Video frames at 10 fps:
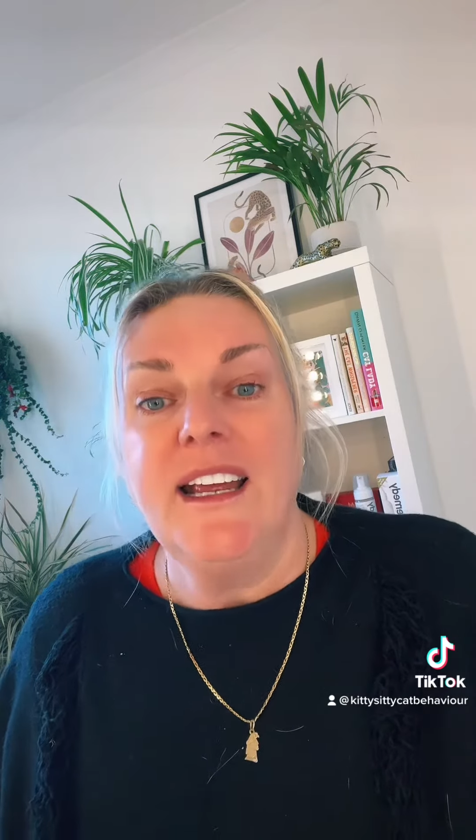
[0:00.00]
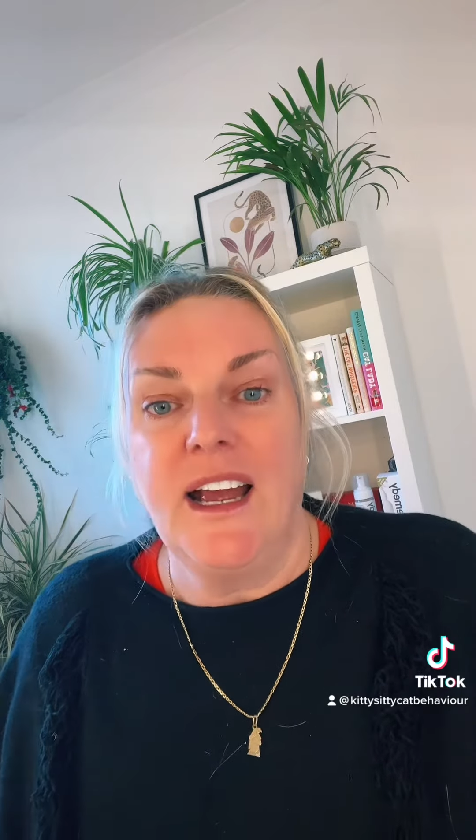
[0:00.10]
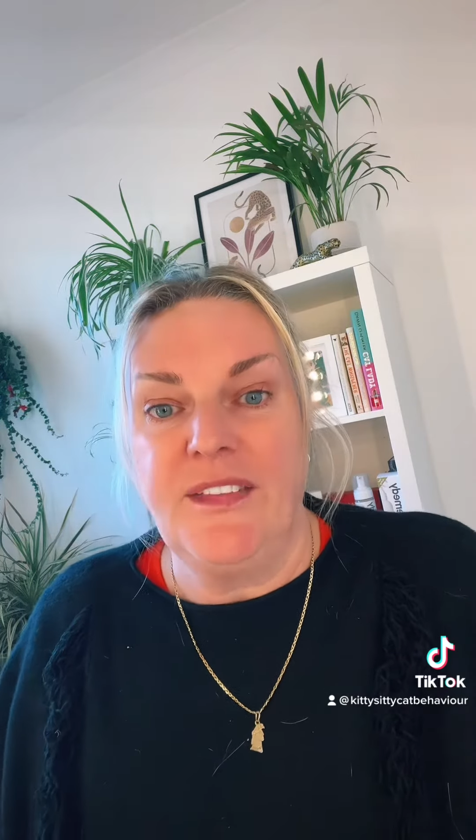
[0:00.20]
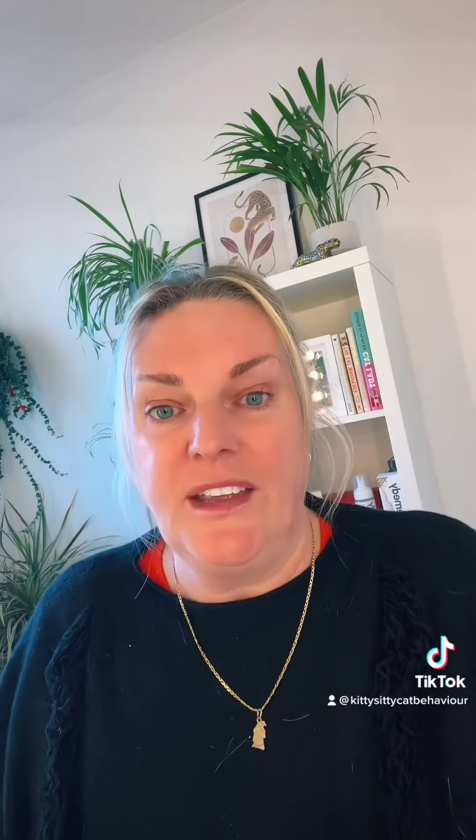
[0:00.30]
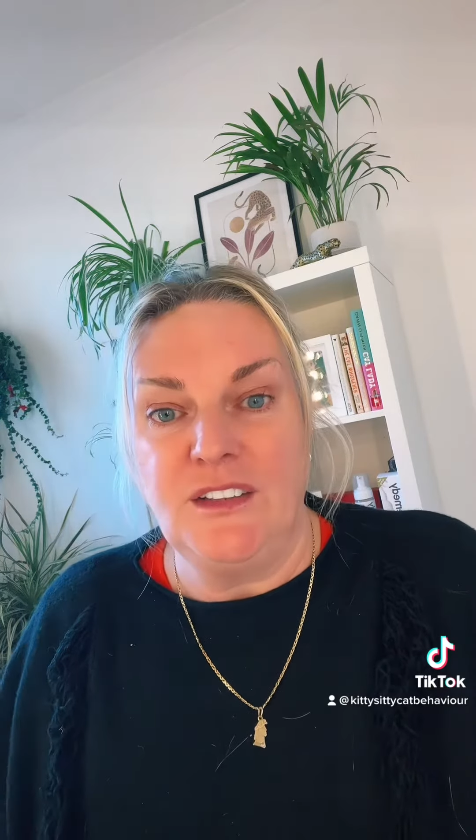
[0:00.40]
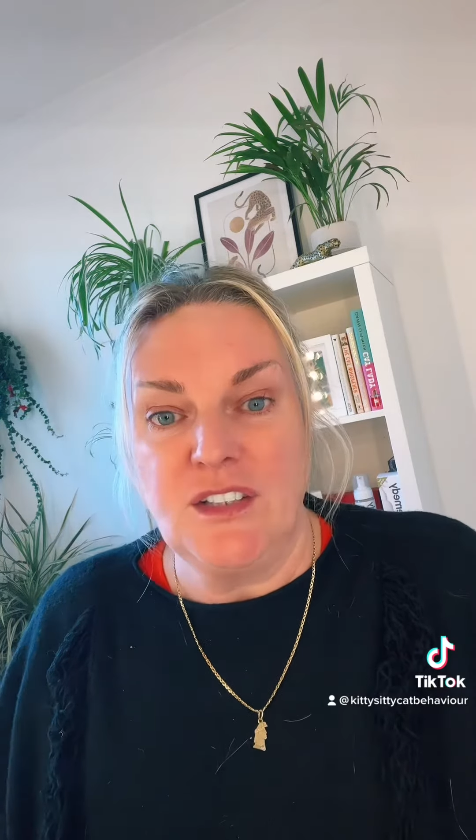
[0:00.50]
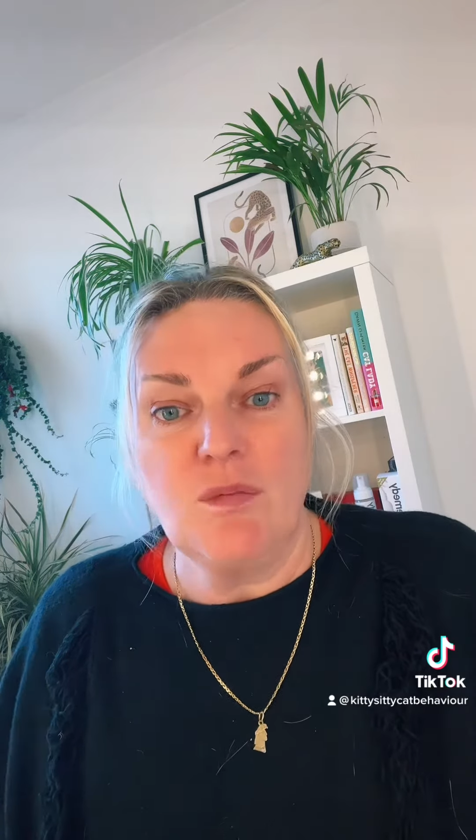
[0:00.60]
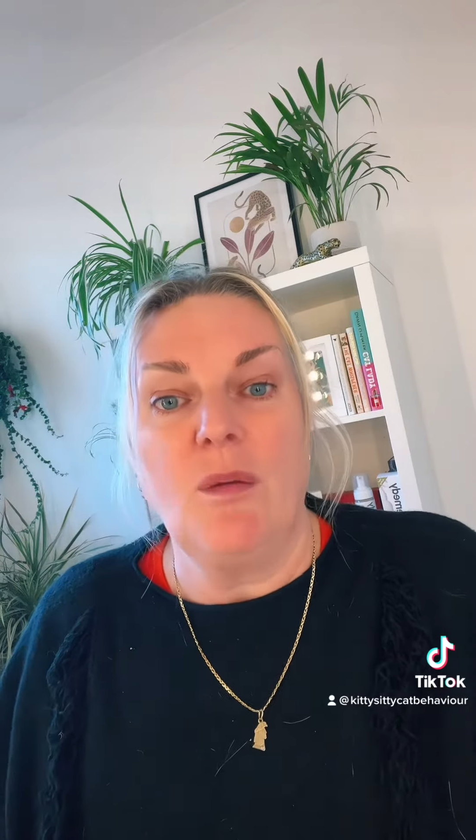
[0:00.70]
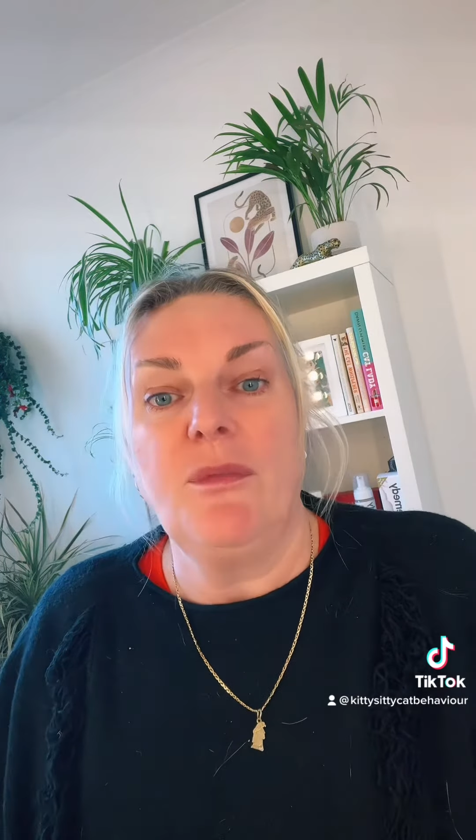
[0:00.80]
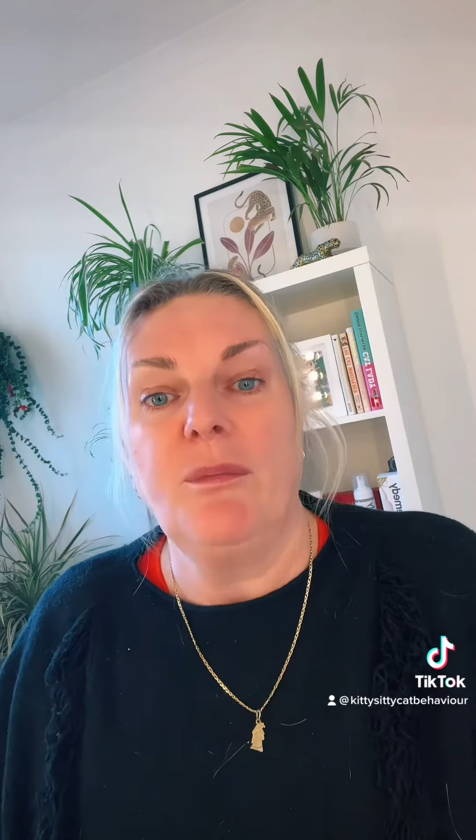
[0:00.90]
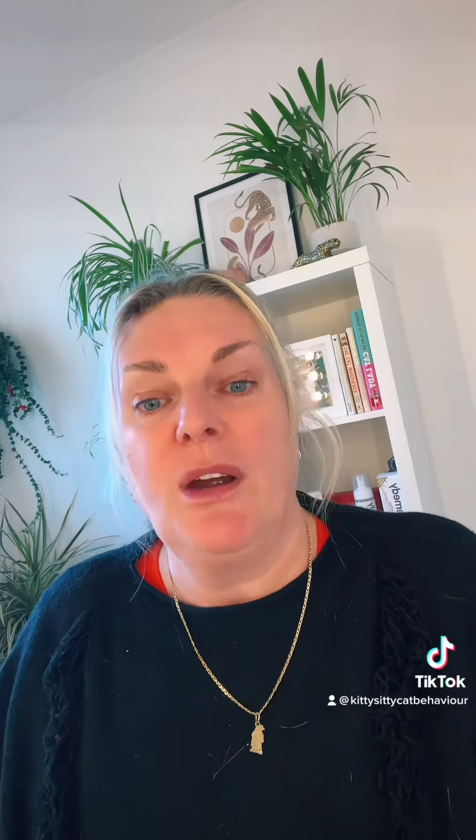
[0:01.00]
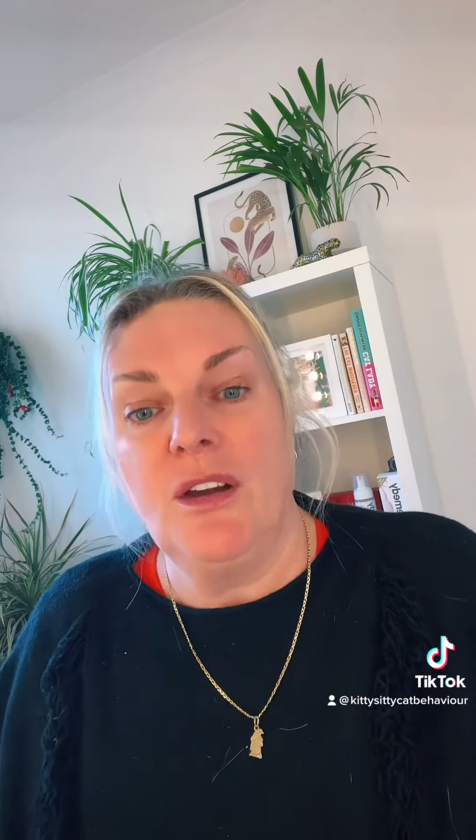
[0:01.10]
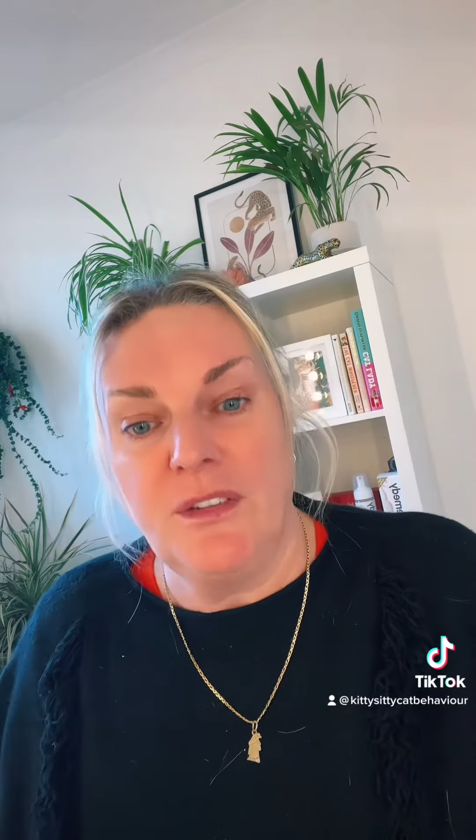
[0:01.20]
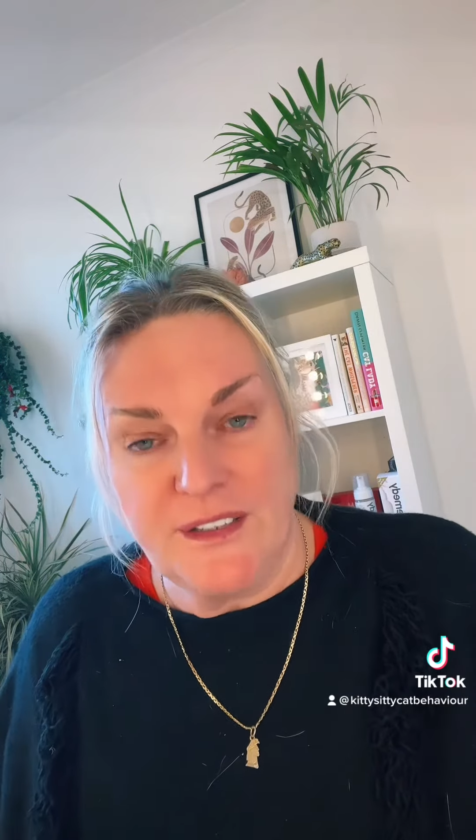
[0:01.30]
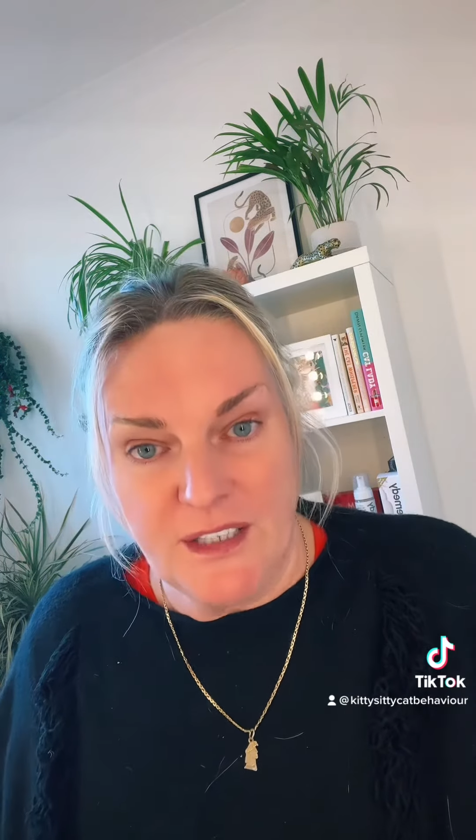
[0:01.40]
and then you swap them
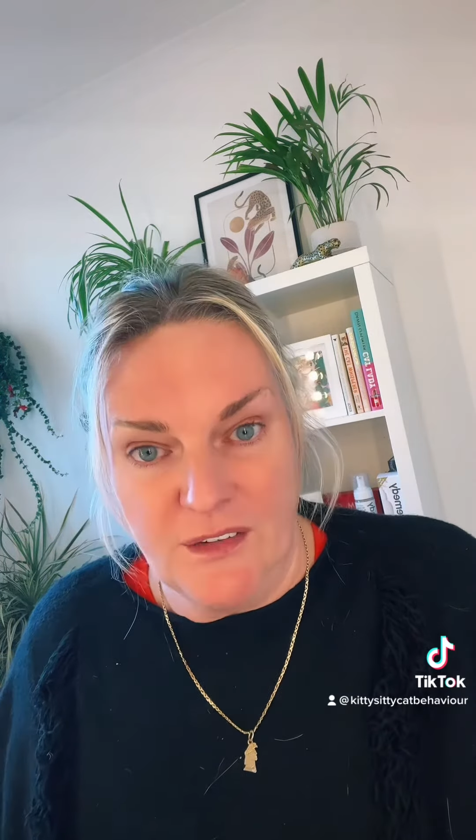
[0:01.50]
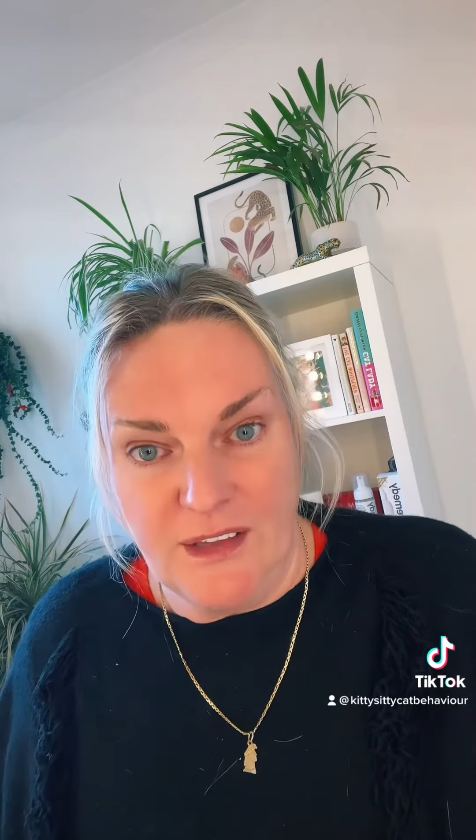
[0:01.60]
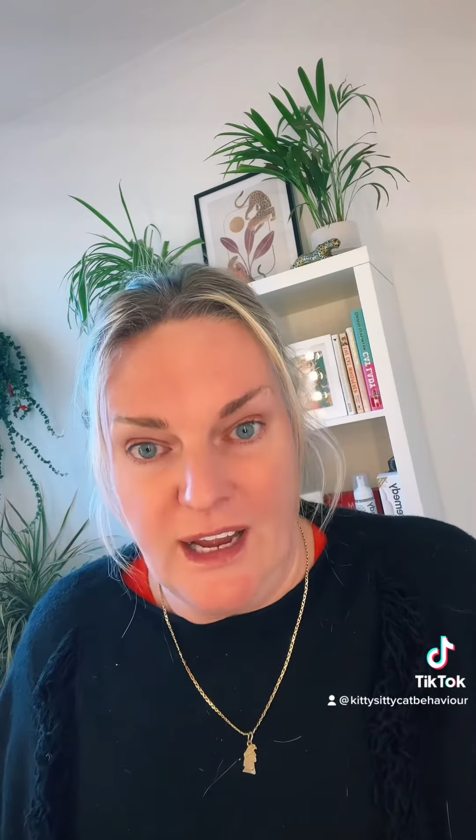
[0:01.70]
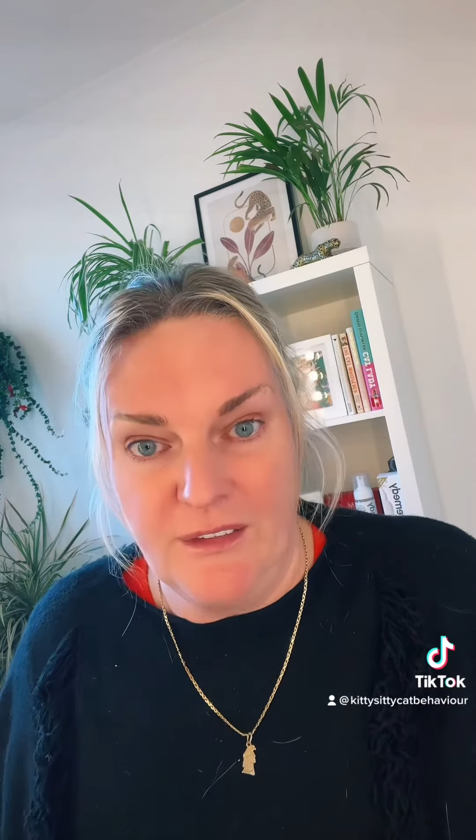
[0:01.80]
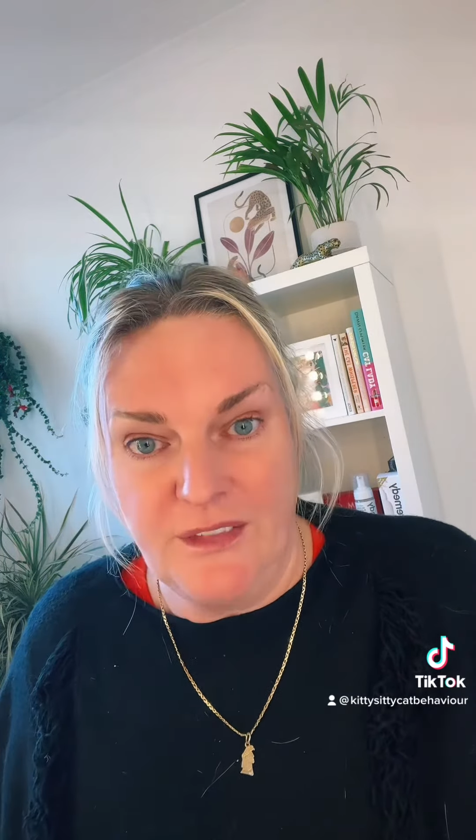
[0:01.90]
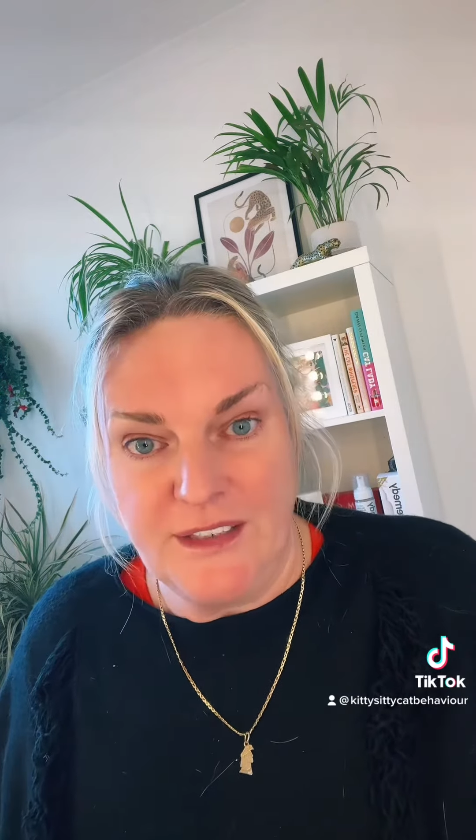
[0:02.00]
over so they have